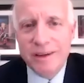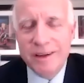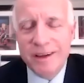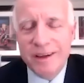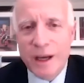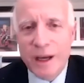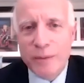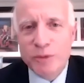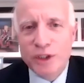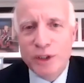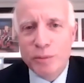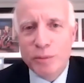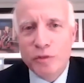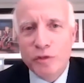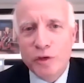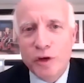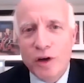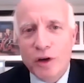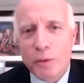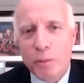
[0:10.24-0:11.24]
I'm Jim
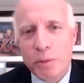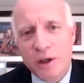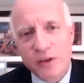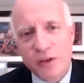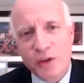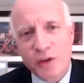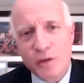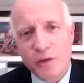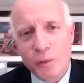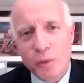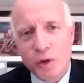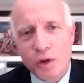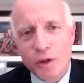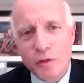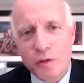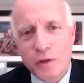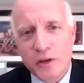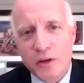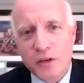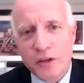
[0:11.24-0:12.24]
Falk, President of the World
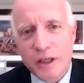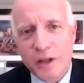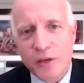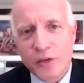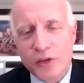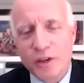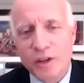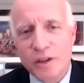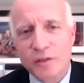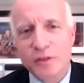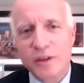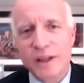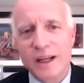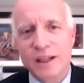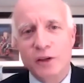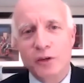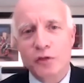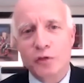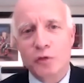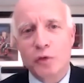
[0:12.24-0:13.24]
Affairs Council of
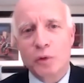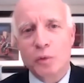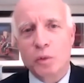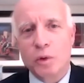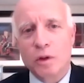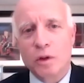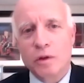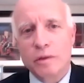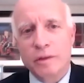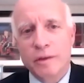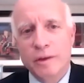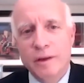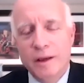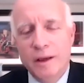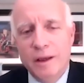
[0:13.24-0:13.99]
Dallas-Fort Worth,